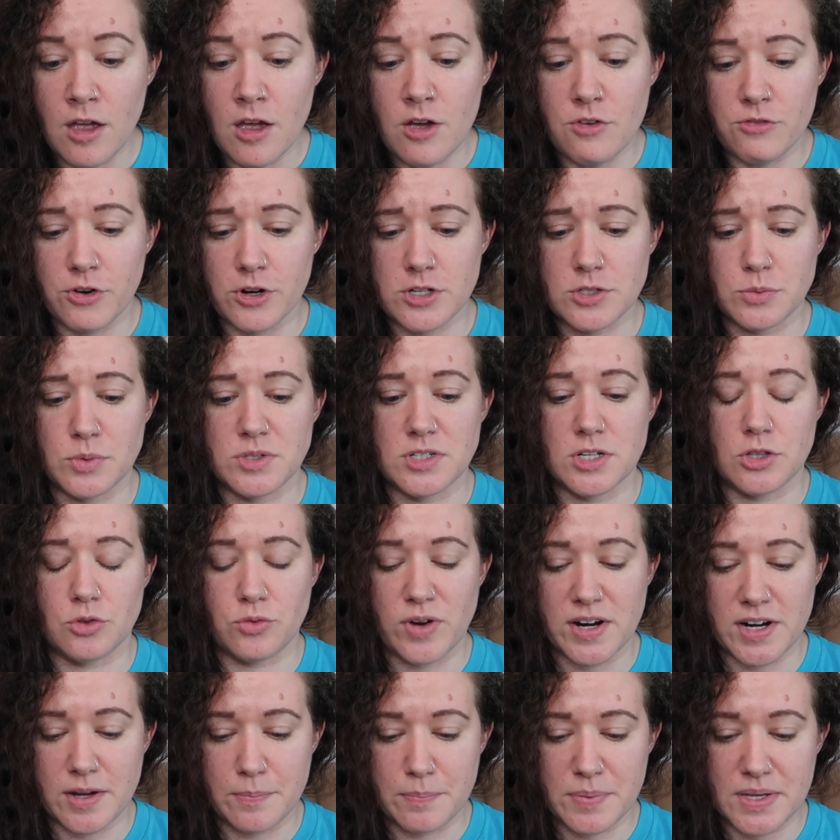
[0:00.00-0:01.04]
First was a
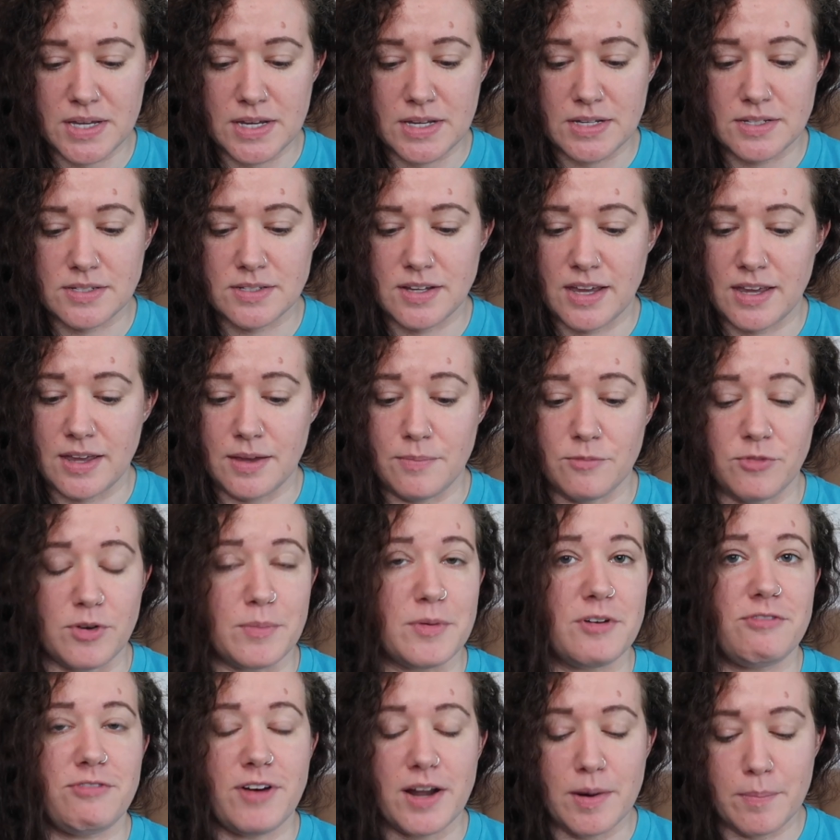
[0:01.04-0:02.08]
thread up piece, came from
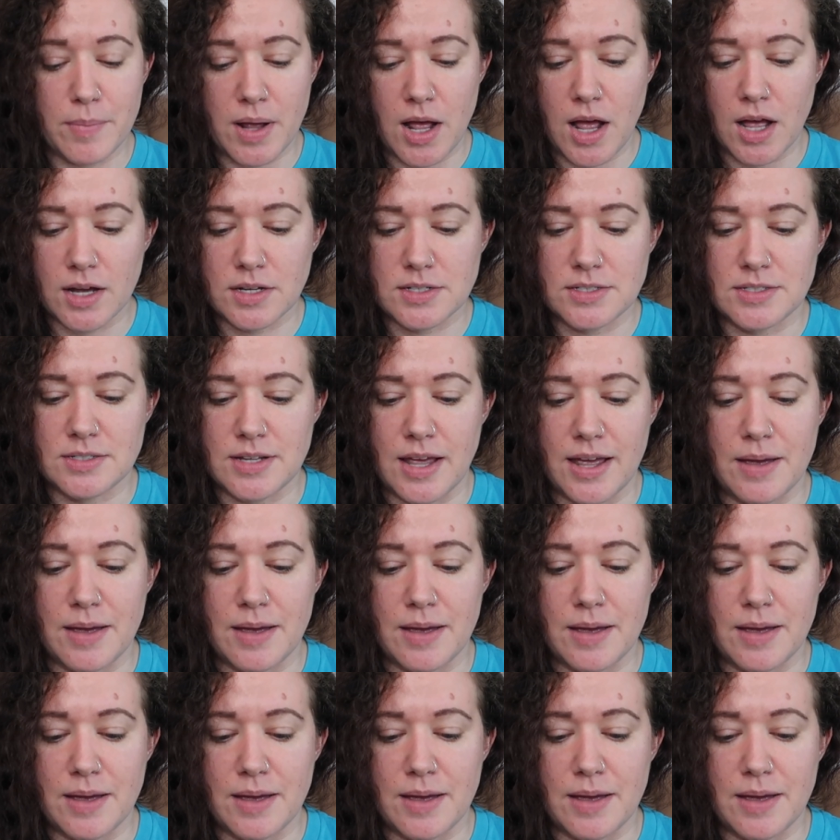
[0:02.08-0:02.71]
a fun box.